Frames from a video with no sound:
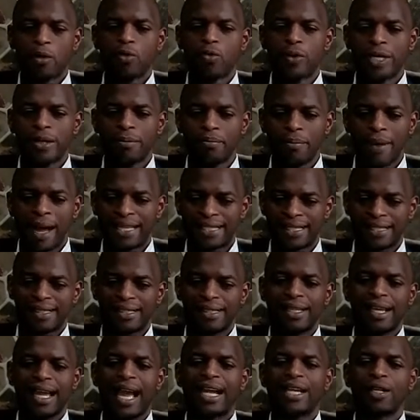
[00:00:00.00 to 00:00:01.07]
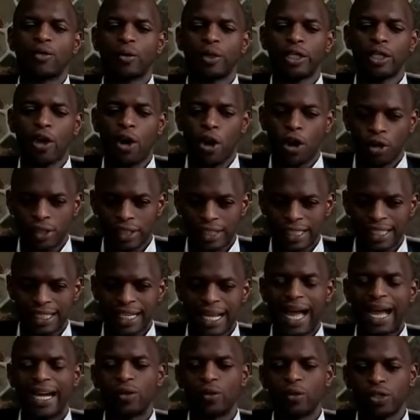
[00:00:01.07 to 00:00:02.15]
We must, and we ought,
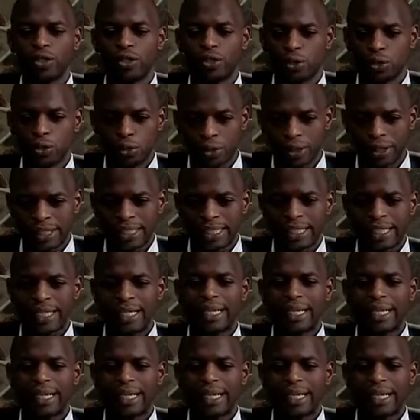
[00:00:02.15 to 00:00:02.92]
and we should